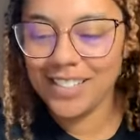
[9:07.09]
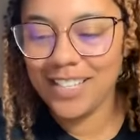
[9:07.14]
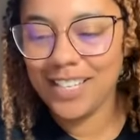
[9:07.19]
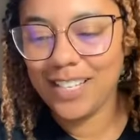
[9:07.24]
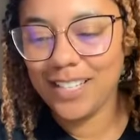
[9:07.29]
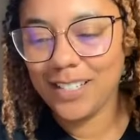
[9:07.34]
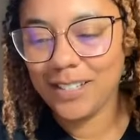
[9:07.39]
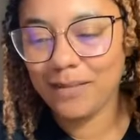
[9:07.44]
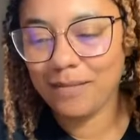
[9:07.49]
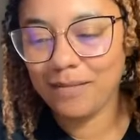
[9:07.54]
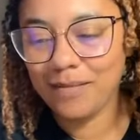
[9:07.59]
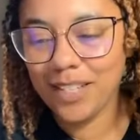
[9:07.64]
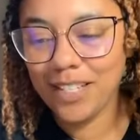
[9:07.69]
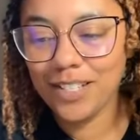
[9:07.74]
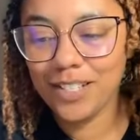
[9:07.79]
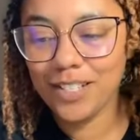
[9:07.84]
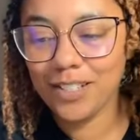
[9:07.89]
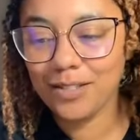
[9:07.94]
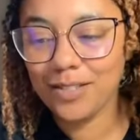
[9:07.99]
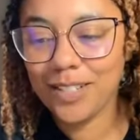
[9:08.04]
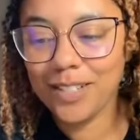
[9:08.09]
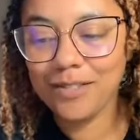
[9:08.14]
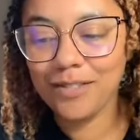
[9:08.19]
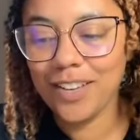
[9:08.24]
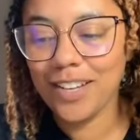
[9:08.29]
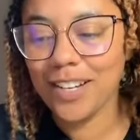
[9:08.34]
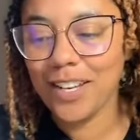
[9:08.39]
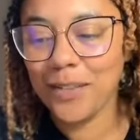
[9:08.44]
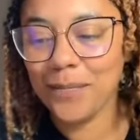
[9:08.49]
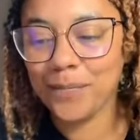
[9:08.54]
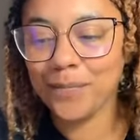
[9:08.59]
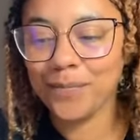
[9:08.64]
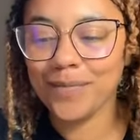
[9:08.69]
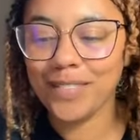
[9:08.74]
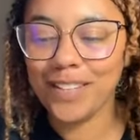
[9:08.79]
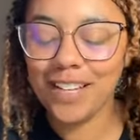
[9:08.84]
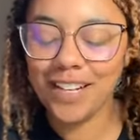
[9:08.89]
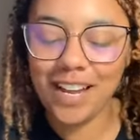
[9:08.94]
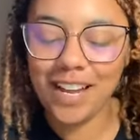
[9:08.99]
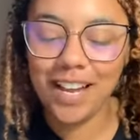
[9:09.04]
And she's really funny.
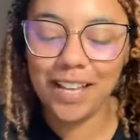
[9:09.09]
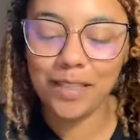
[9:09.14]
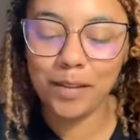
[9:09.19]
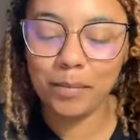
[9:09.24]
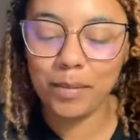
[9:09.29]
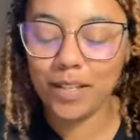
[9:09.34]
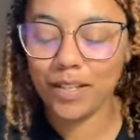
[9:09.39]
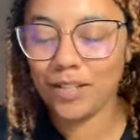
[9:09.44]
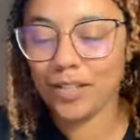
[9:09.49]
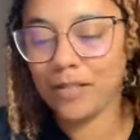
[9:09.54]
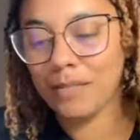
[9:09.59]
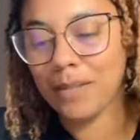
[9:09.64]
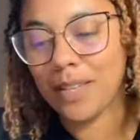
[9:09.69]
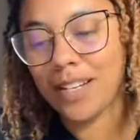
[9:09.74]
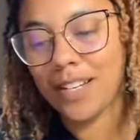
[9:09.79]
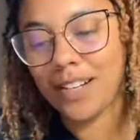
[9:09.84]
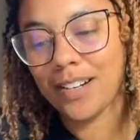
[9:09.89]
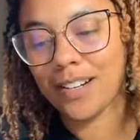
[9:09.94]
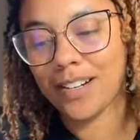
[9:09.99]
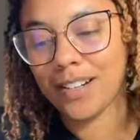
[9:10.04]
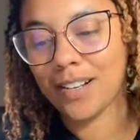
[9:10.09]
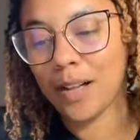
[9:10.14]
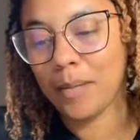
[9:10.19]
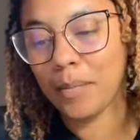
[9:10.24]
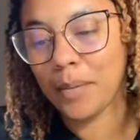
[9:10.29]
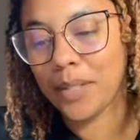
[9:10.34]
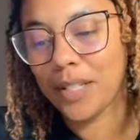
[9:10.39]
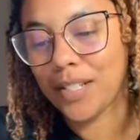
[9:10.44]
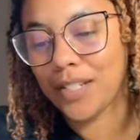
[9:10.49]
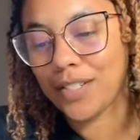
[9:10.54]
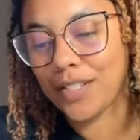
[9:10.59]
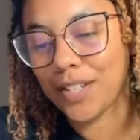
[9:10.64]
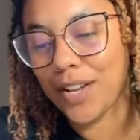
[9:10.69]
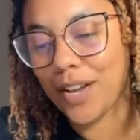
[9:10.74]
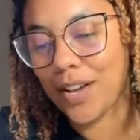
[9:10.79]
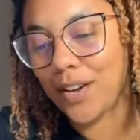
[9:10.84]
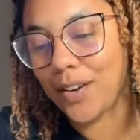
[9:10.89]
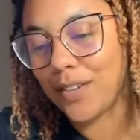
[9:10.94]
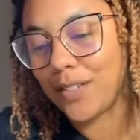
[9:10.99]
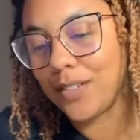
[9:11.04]
And I had the pleasure of meeting her a couple years
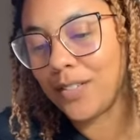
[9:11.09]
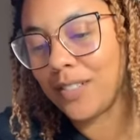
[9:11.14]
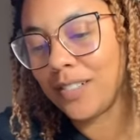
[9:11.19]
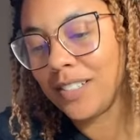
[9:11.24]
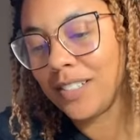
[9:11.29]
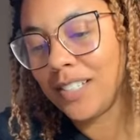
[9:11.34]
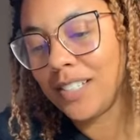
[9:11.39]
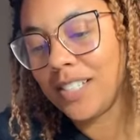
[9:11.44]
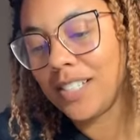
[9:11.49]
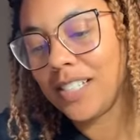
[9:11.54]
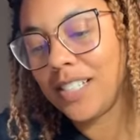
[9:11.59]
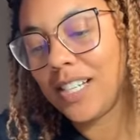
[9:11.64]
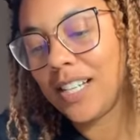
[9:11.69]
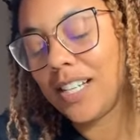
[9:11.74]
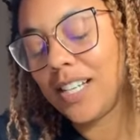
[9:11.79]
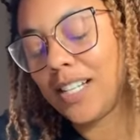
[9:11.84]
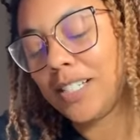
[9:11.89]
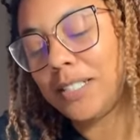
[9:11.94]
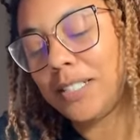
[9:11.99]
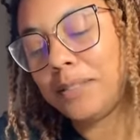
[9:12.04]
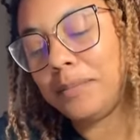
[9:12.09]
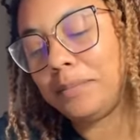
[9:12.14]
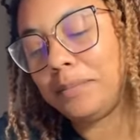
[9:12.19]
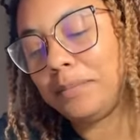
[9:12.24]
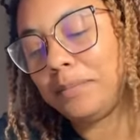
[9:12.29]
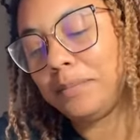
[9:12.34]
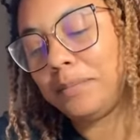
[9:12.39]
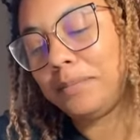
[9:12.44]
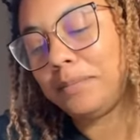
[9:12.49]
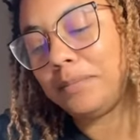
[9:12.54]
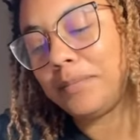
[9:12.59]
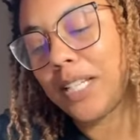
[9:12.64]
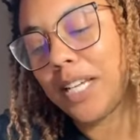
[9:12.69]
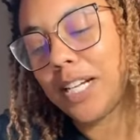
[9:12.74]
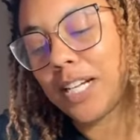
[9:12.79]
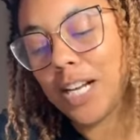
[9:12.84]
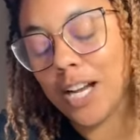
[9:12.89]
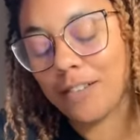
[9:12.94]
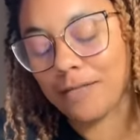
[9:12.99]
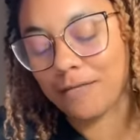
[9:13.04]
ago
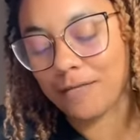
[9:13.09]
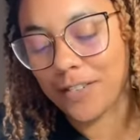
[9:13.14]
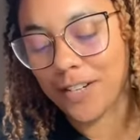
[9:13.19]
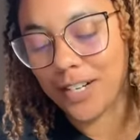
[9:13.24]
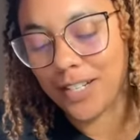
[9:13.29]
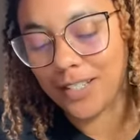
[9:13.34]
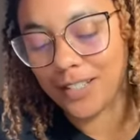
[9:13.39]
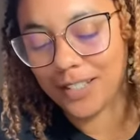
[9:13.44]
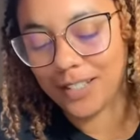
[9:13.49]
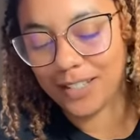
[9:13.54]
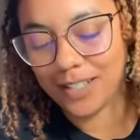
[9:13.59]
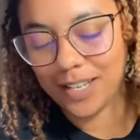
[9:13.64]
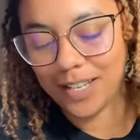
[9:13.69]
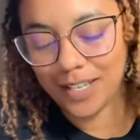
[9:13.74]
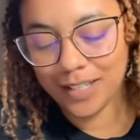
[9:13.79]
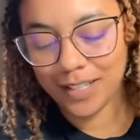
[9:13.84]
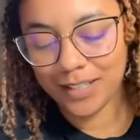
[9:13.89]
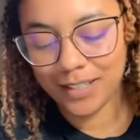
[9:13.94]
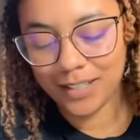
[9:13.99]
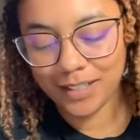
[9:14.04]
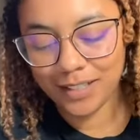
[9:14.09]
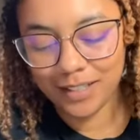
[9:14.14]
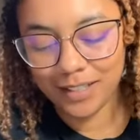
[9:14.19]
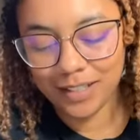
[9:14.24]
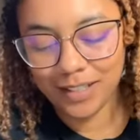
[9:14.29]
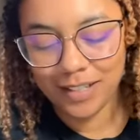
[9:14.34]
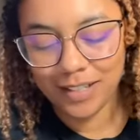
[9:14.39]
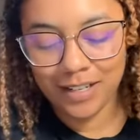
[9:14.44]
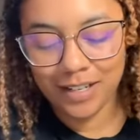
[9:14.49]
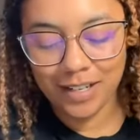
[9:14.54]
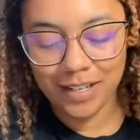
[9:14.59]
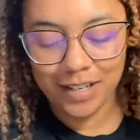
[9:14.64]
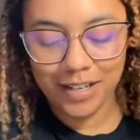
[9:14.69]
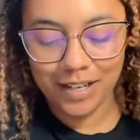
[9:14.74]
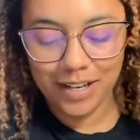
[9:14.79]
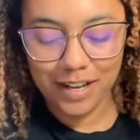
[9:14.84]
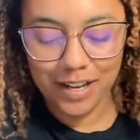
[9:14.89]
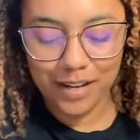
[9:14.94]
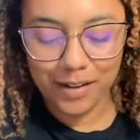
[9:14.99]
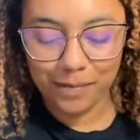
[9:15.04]
at a conference, and
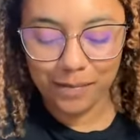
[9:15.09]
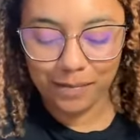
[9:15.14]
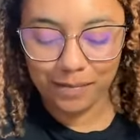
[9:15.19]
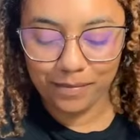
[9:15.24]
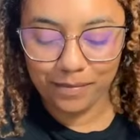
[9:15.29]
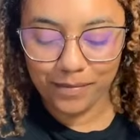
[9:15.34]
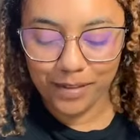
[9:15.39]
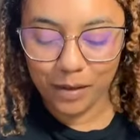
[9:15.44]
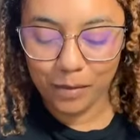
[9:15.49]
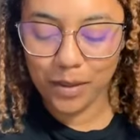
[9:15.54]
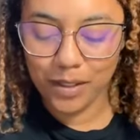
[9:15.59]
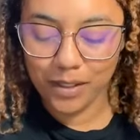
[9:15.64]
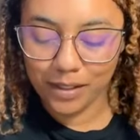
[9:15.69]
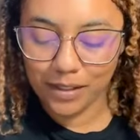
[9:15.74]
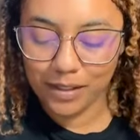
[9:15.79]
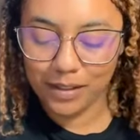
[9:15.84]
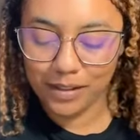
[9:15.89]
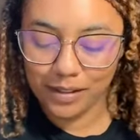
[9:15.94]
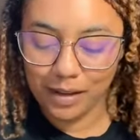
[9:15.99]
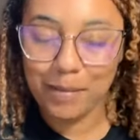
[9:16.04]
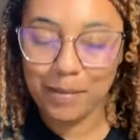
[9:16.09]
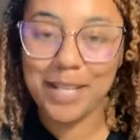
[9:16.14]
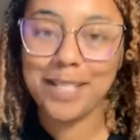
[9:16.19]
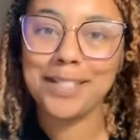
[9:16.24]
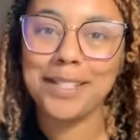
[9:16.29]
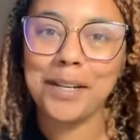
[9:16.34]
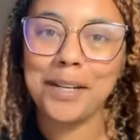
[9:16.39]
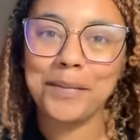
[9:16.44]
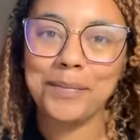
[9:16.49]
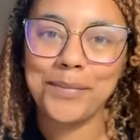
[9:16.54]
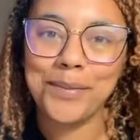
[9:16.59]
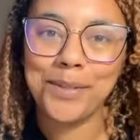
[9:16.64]
it was amazing.